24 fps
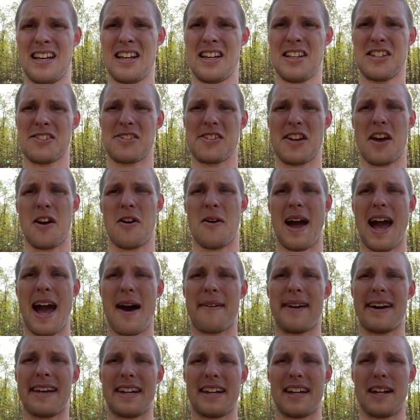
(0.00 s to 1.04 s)
So how
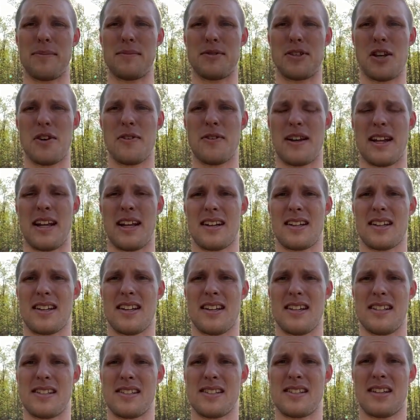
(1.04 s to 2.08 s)
I ended up doing it,
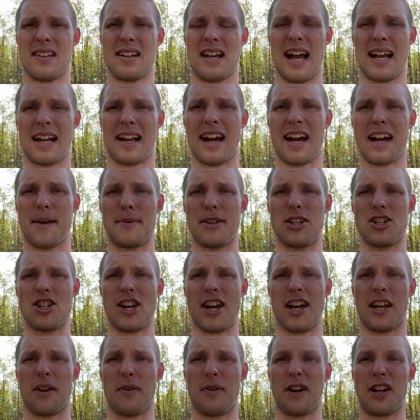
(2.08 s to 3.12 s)
because I got them in
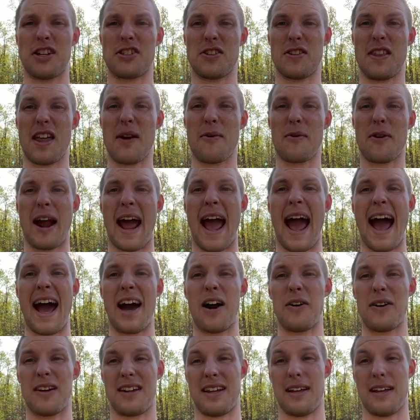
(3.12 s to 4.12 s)
January, so they were out